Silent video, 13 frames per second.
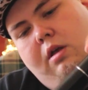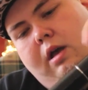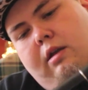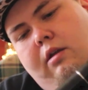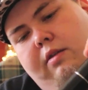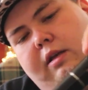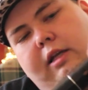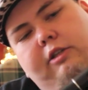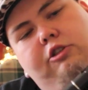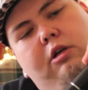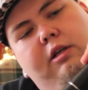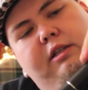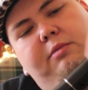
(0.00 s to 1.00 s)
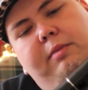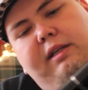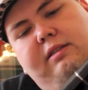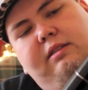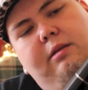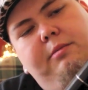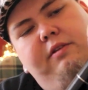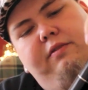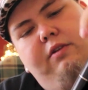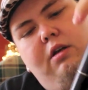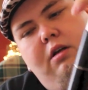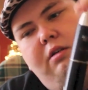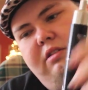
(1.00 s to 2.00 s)
I know the electronics make some
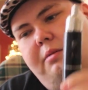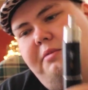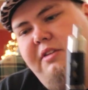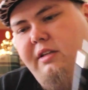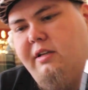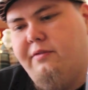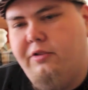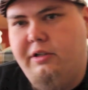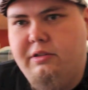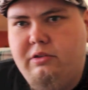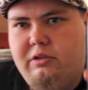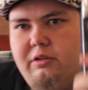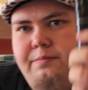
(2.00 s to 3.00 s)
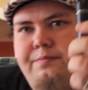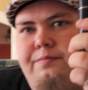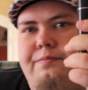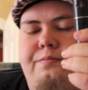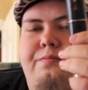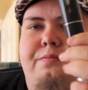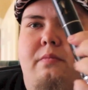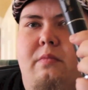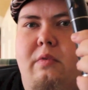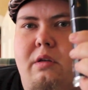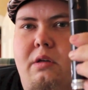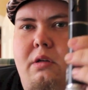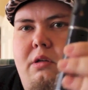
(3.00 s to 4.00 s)
of the difference,
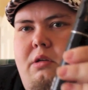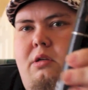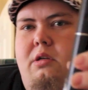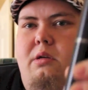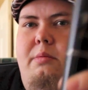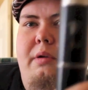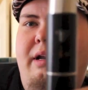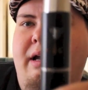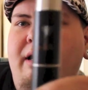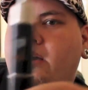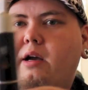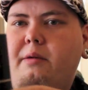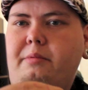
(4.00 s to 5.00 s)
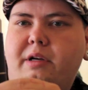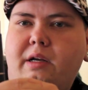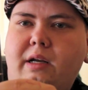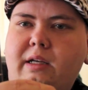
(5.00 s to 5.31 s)
but an iHybrid in